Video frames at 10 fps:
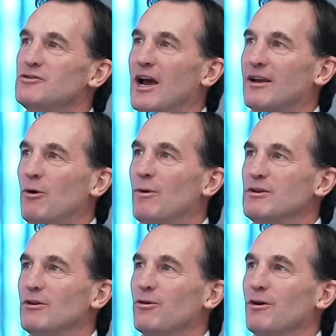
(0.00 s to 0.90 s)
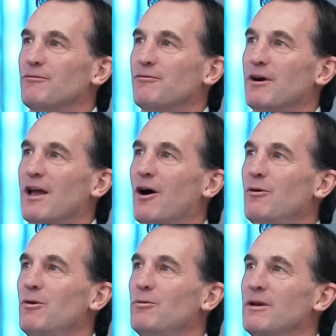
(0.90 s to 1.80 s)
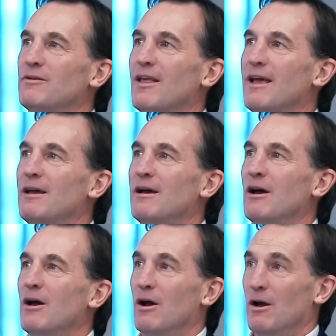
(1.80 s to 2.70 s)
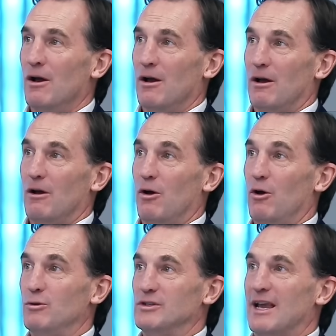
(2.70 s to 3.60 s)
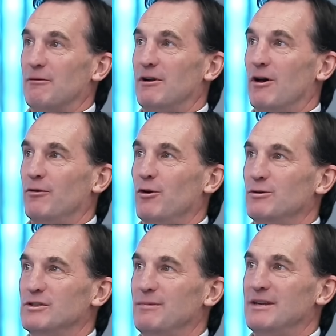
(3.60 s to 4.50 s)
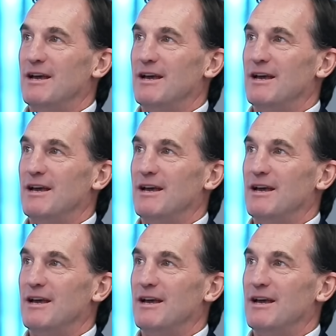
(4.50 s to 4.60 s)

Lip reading: Jacko, when you look at Freo, is there... Who would you get rid of, who would you be